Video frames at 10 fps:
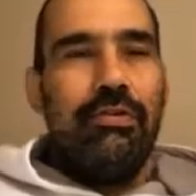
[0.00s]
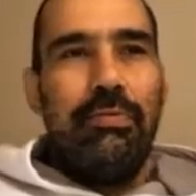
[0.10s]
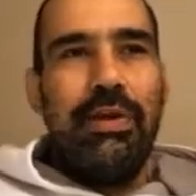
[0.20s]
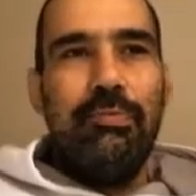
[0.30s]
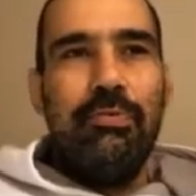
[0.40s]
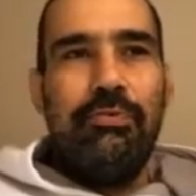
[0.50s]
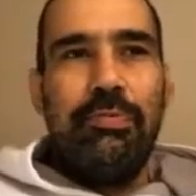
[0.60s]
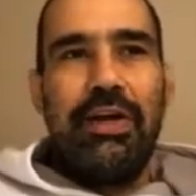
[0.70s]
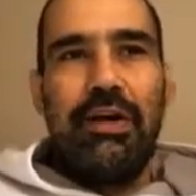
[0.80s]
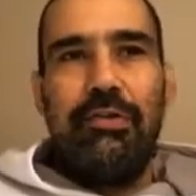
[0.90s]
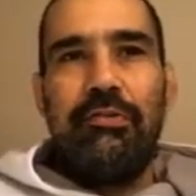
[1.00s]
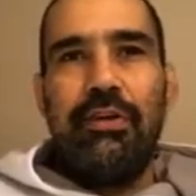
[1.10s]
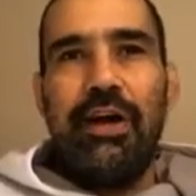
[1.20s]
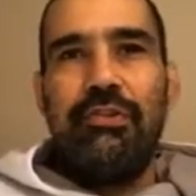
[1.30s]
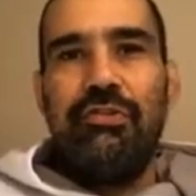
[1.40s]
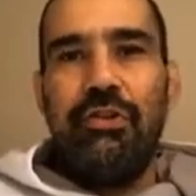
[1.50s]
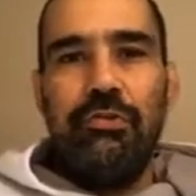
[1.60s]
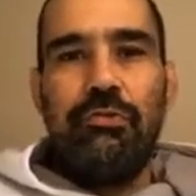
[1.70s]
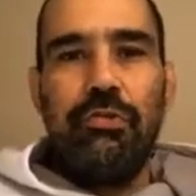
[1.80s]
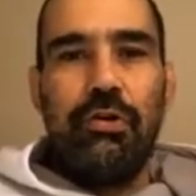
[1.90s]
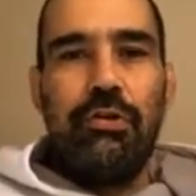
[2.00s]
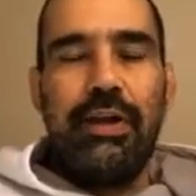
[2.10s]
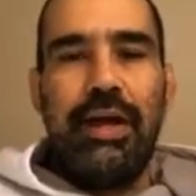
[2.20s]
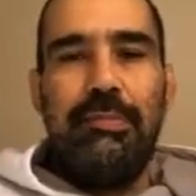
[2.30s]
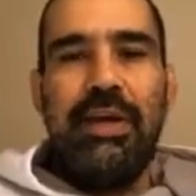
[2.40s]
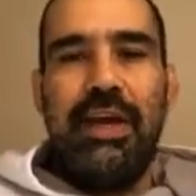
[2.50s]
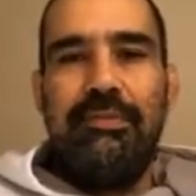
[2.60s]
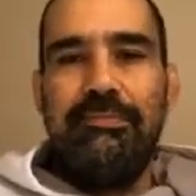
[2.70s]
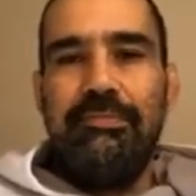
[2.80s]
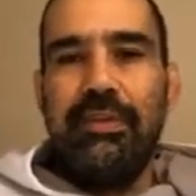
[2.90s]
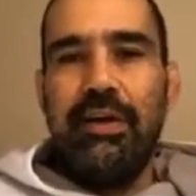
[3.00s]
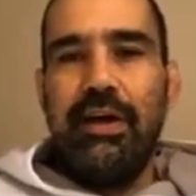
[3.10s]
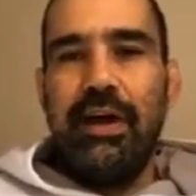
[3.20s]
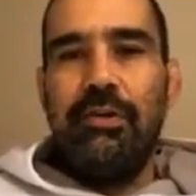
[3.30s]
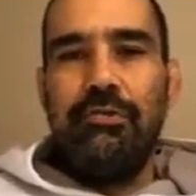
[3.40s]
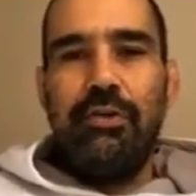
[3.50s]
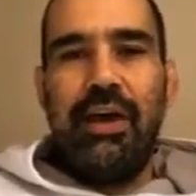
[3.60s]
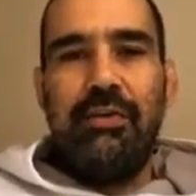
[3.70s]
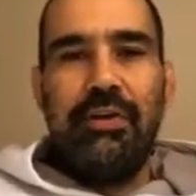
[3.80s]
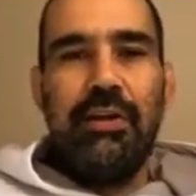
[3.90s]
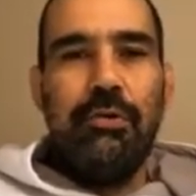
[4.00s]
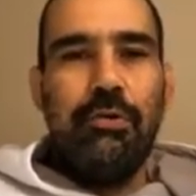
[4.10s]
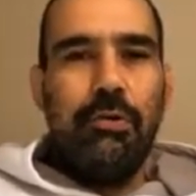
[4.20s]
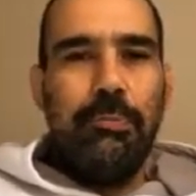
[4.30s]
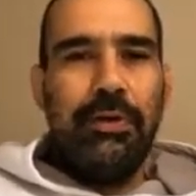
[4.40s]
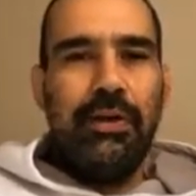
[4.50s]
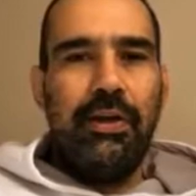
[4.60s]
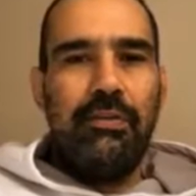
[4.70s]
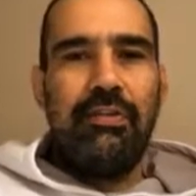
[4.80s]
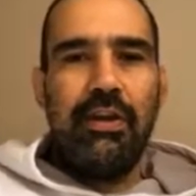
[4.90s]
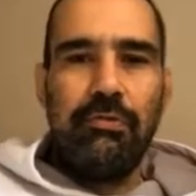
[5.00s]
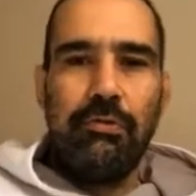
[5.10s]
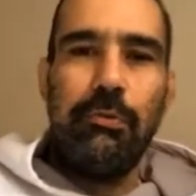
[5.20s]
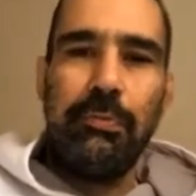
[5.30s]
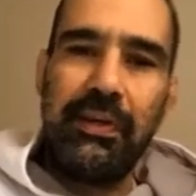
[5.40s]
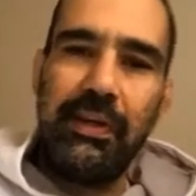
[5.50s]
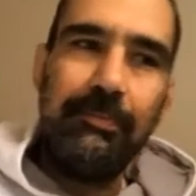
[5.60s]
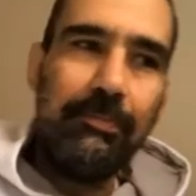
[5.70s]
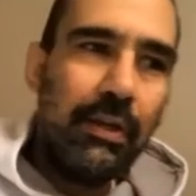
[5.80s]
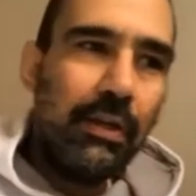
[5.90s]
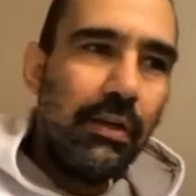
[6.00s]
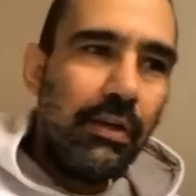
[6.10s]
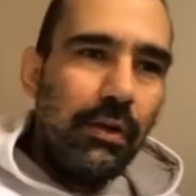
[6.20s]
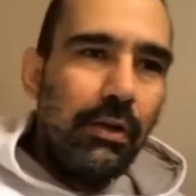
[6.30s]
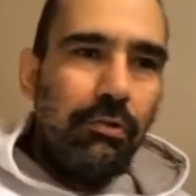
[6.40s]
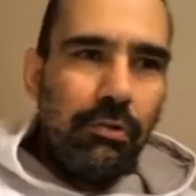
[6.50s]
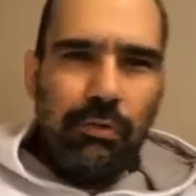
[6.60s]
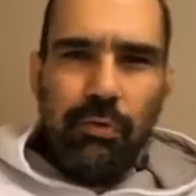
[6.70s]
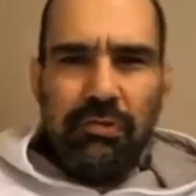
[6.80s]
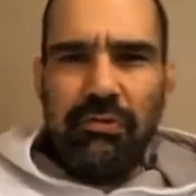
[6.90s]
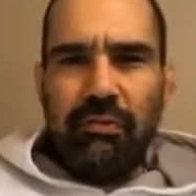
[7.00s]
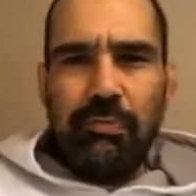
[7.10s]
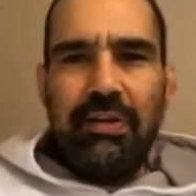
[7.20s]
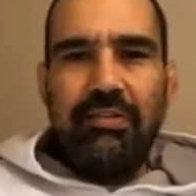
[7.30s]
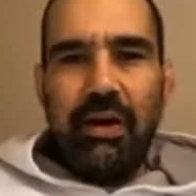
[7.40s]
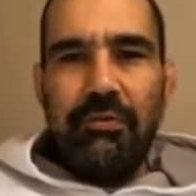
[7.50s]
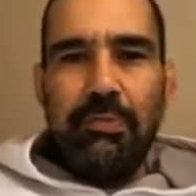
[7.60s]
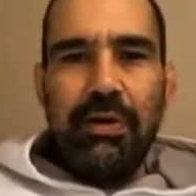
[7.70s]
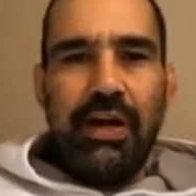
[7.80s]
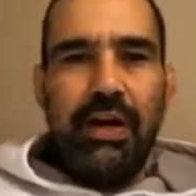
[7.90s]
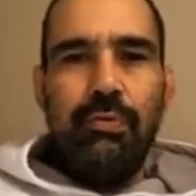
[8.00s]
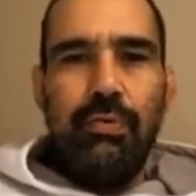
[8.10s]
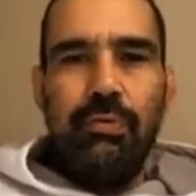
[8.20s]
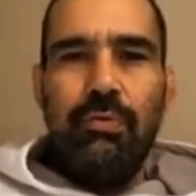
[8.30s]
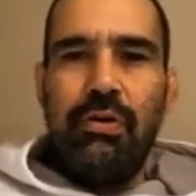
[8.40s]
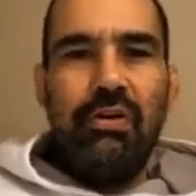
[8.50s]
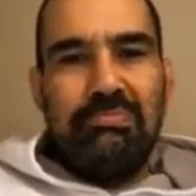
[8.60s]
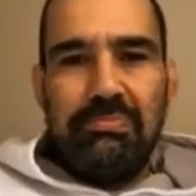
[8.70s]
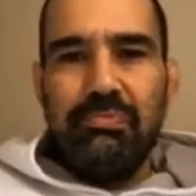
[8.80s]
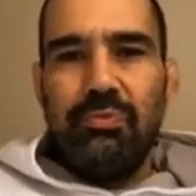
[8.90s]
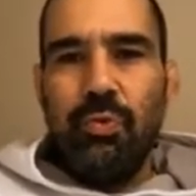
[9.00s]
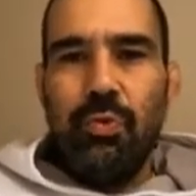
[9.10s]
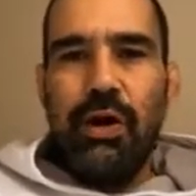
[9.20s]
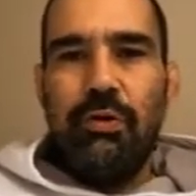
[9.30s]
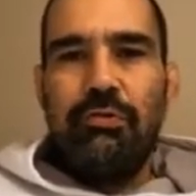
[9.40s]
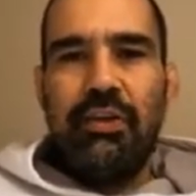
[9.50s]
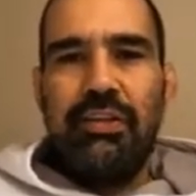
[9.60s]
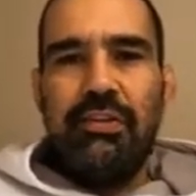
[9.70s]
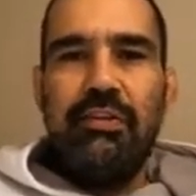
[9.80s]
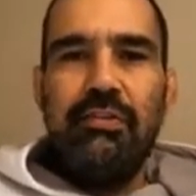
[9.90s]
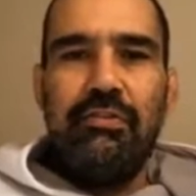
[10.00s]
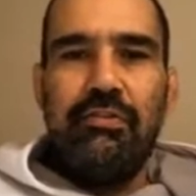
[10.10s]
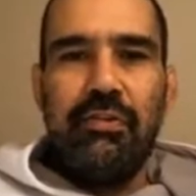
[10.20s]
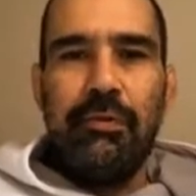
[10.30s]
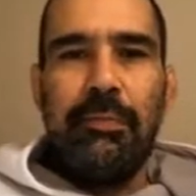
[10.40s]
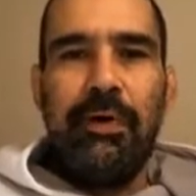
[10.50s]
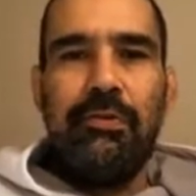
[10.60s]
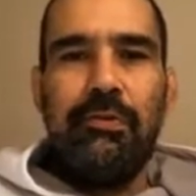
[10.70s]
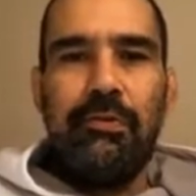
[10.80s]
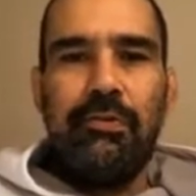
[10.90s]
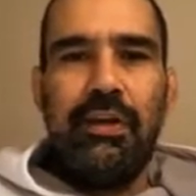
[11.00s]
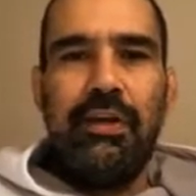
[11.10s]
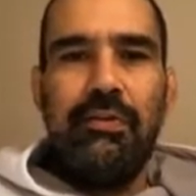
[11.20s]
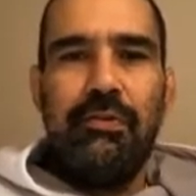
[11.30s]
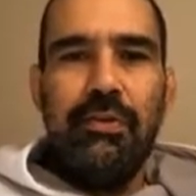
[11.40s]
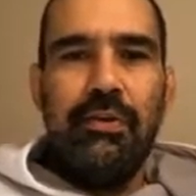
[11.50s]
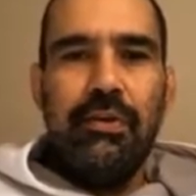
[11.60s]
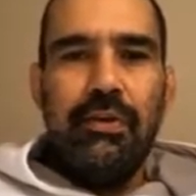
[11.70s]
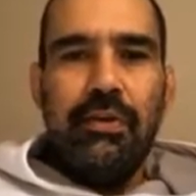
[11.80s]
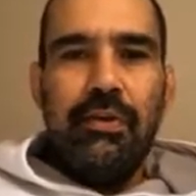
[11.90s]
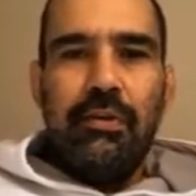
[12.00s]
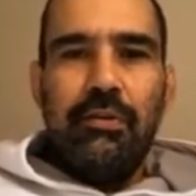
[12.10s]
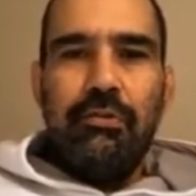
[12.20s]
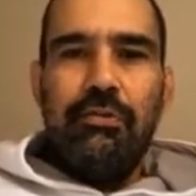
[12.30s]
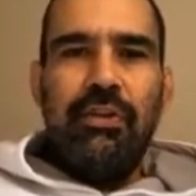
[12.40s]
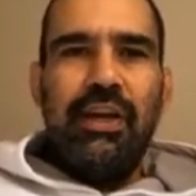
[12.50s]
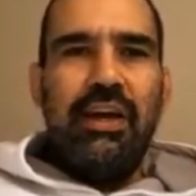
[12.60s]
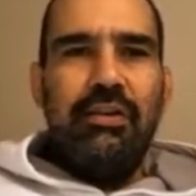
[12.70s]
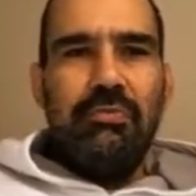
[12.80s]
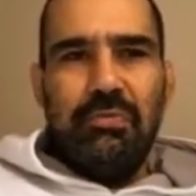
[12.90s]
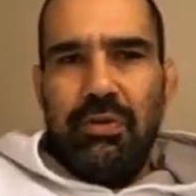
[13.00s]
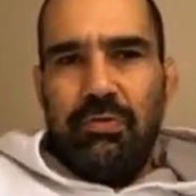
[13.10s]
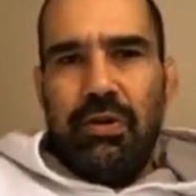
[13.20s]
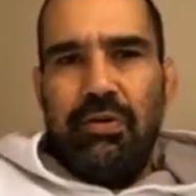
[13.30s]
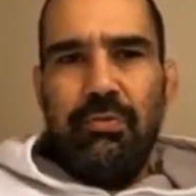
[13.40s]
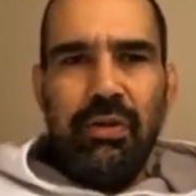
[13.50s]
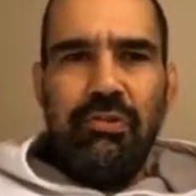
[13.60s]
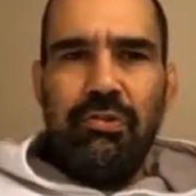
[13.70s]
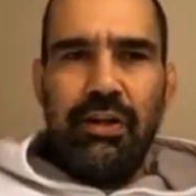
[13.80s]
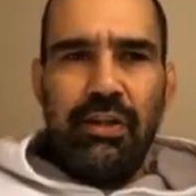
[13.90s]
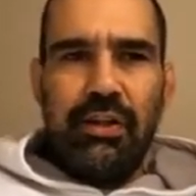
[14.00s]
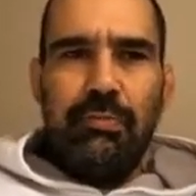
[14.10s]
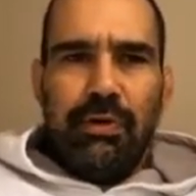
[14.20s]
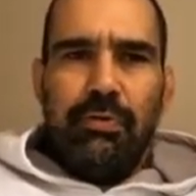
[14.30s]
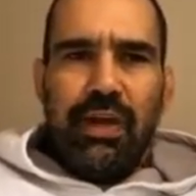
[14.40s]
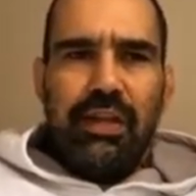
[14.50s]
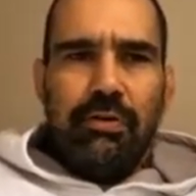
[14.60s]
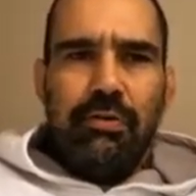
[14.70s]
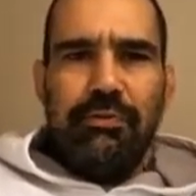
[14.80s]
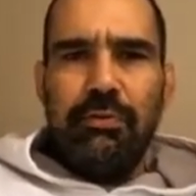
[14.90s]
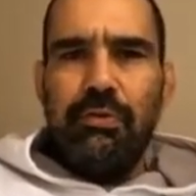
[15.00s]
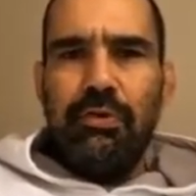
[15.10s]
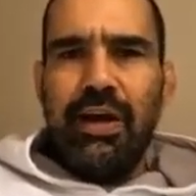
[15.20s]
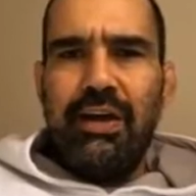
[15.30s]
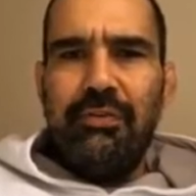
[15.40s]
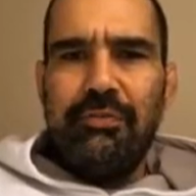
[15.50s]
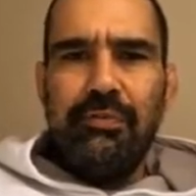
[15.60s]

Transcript: big move because she used to work on IBM. I used to have a little company, a sales company. So it was just myself, but we were well set in São Paulo state. So we weren't rich or anything, but we had a comfortable life.